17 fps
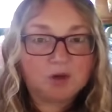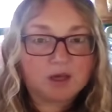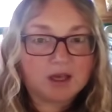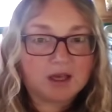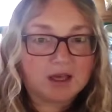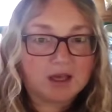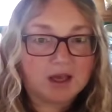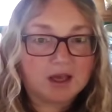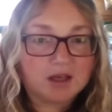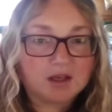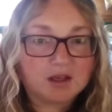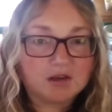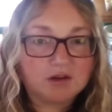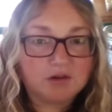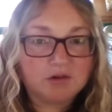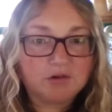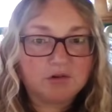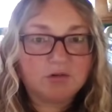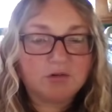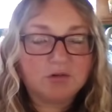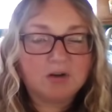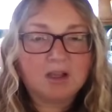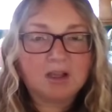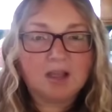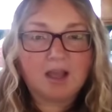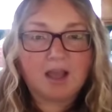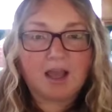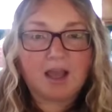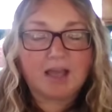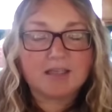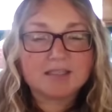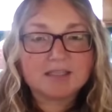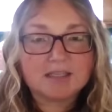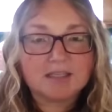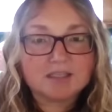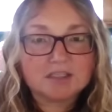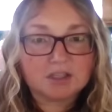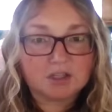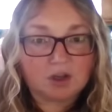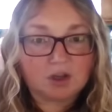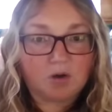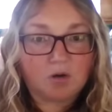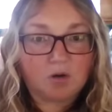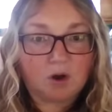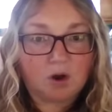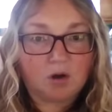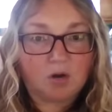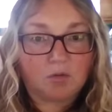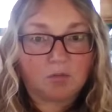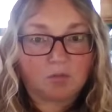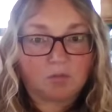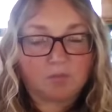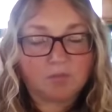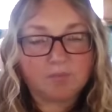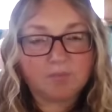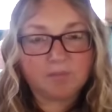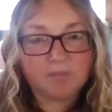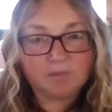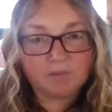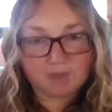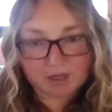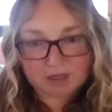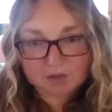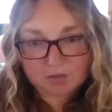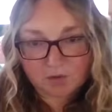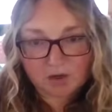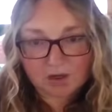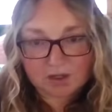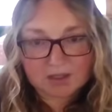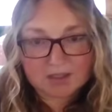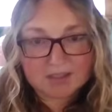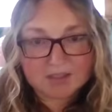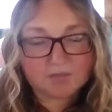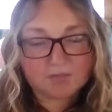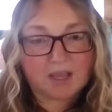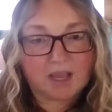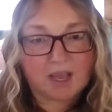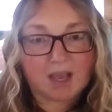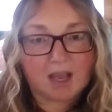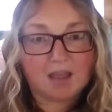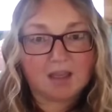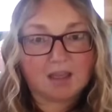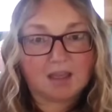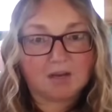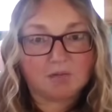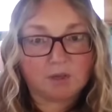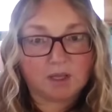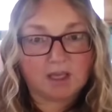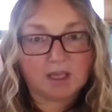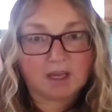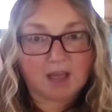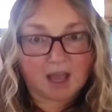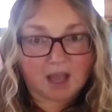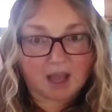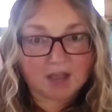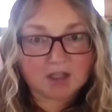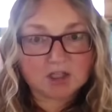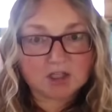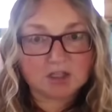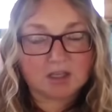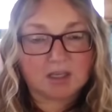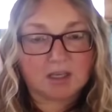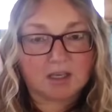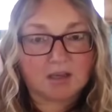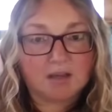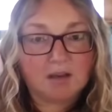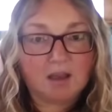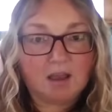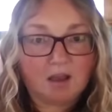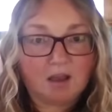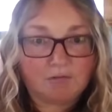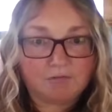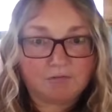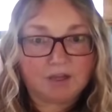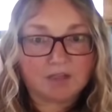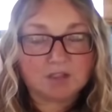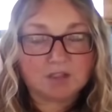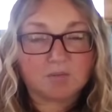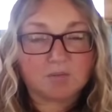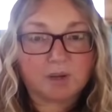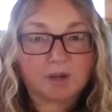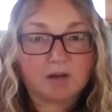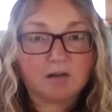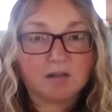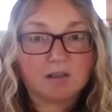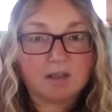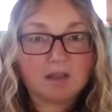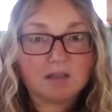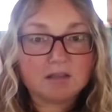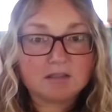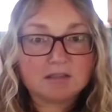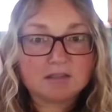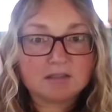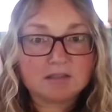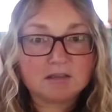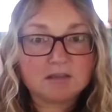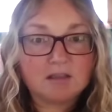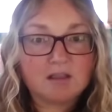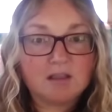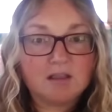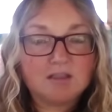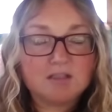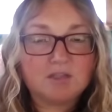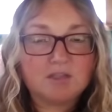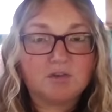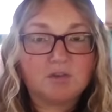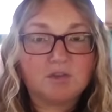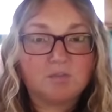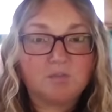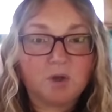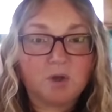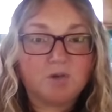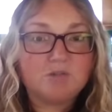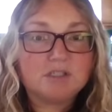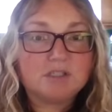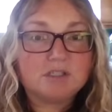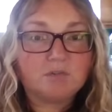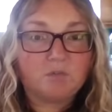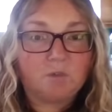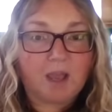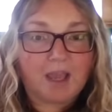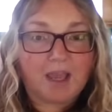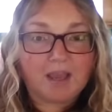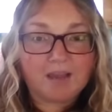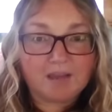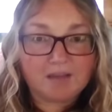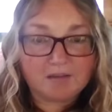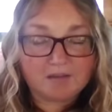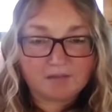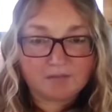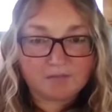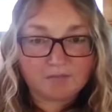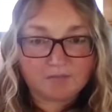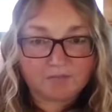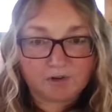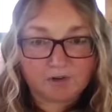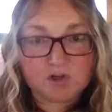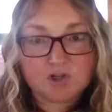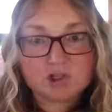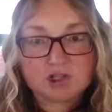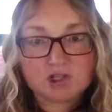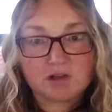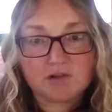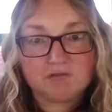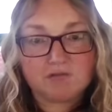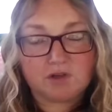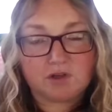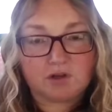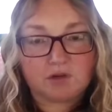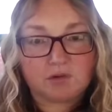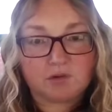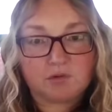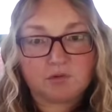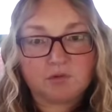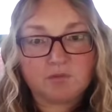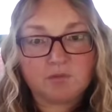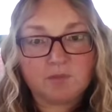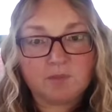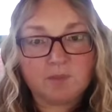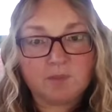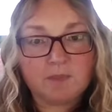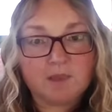poking at you, asking to go home. Because we're in this reality and we can actually affect our parallels. So the most awake version of you